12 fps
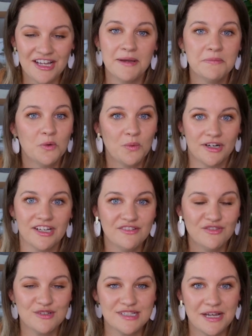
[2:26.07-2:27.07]
I'm a
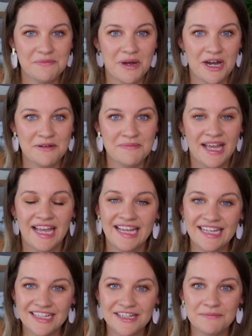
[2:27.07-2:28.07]
working full-time mom
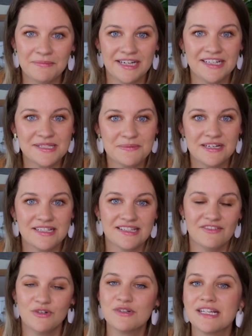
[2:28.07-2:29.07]
and my husband is
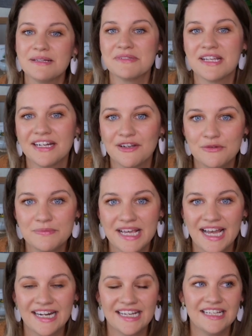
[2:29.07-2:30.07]
a full-time stay-at-home
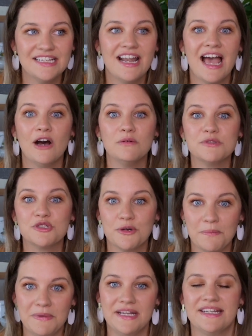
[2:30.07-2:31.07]
dad and helps
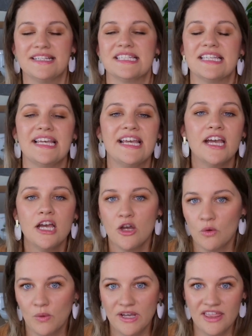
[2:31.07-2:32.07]
tremendously
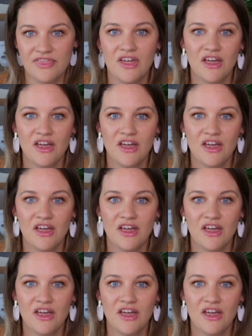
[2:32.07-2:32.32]
with